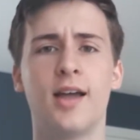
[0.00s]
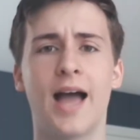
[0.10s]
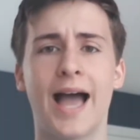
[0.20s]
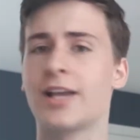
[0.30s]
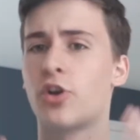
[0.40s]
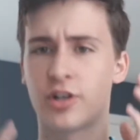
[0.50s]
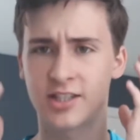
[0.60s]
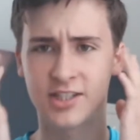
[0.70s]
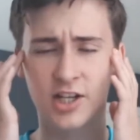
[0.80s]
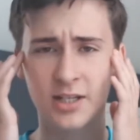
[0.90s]
I got it
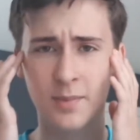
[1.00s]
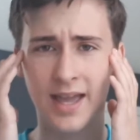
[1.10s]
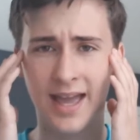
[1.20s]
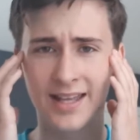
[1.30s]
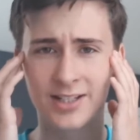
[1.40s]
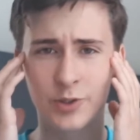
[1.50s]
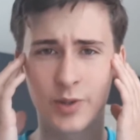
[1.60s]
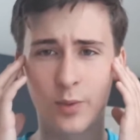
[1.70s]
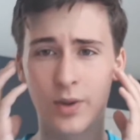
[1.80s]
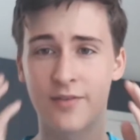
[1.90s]
stuck in my head so
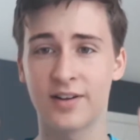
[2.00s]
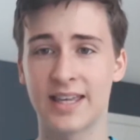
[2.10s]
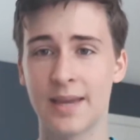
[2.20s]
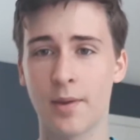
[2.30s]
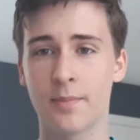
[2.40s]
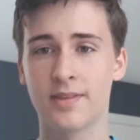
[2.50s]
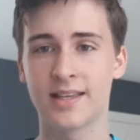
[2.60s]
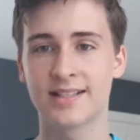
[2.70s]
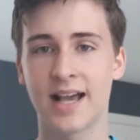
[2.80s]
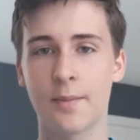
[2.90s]
that whenever it came up in the
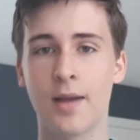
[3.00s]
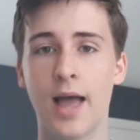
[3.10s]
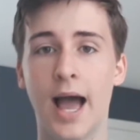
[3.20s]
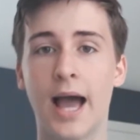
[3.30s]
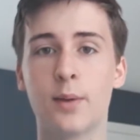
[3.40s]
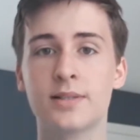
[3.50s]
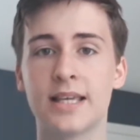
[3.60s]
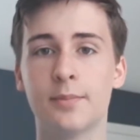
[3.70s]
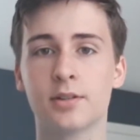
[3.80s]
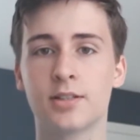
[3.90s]
exam, I was
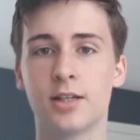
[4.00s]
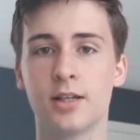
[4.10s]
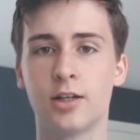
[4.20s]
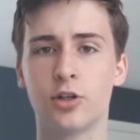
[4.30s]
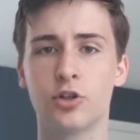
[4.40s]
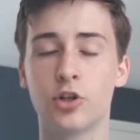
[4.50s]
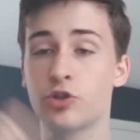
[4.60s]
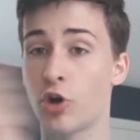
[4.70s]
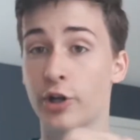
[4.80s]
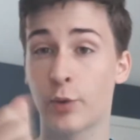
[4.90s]
able to
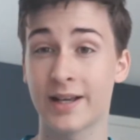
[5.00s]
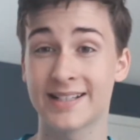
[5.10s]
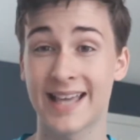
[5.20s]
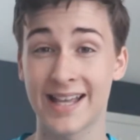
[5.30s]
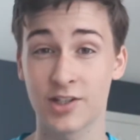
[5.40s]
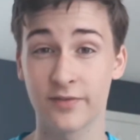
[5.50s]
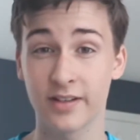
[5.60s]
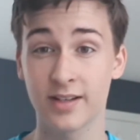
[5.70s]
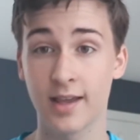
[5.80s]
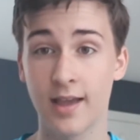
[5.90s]
draw a quick sketch of
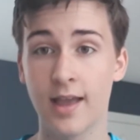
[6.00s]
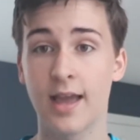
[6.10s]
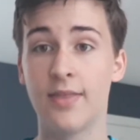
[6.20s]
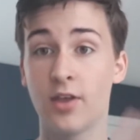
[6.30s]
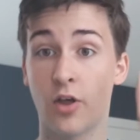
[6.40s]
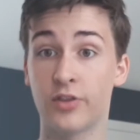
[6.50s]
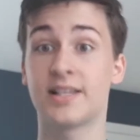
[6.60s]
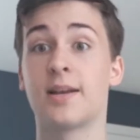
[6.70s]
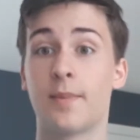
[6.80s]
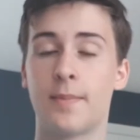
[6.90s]
it on the
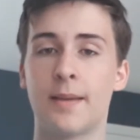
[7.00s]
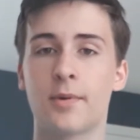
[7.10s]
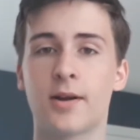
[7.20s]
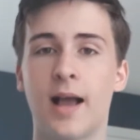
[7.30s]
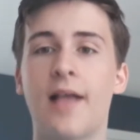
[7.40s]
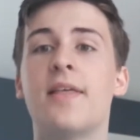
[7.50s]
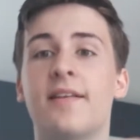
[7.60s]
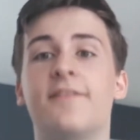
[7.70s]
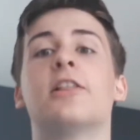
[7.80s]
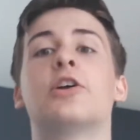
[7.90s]
side of my paper and then
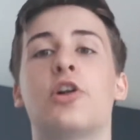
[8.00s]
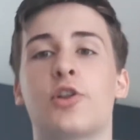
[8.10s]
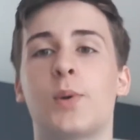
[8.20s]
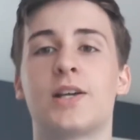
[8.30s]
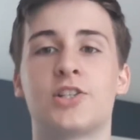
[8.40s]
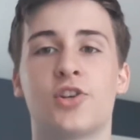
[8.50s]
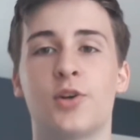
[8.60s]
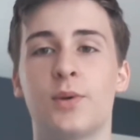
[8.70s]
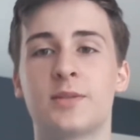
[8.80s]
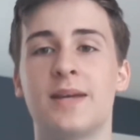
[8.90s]
fill out all the questions on it,
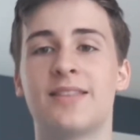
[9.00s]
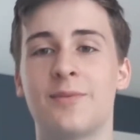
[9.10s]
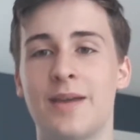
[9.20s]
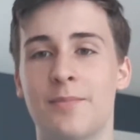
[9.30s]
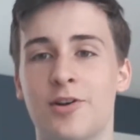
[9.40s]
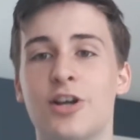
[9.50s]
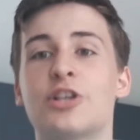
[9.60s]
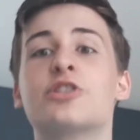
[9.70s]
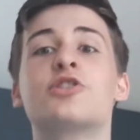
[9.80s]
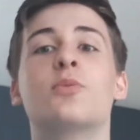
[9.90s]
which made the paper
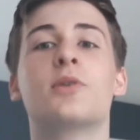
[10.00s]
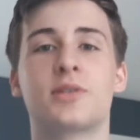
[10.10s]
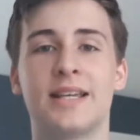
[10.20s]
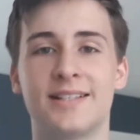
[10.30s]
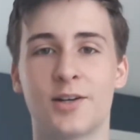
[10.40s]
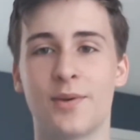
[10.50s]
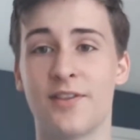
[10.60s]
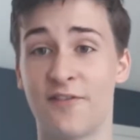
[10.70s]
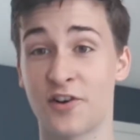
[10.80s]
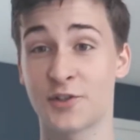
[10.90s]
so much easier when the
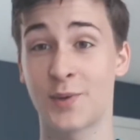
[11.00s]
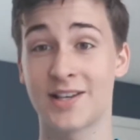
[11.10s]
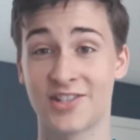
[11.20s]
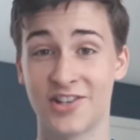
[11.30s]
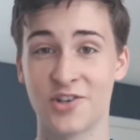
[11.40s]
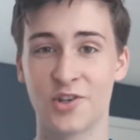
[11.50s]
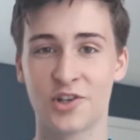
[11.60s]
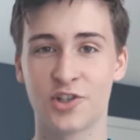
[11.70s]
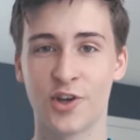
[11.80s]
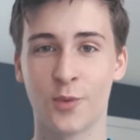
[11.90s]
first question in unit
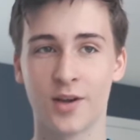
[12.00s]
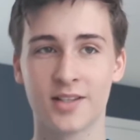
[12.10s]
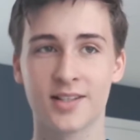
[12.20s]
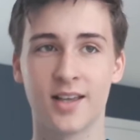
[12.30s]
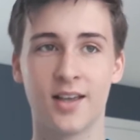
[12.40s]
two was,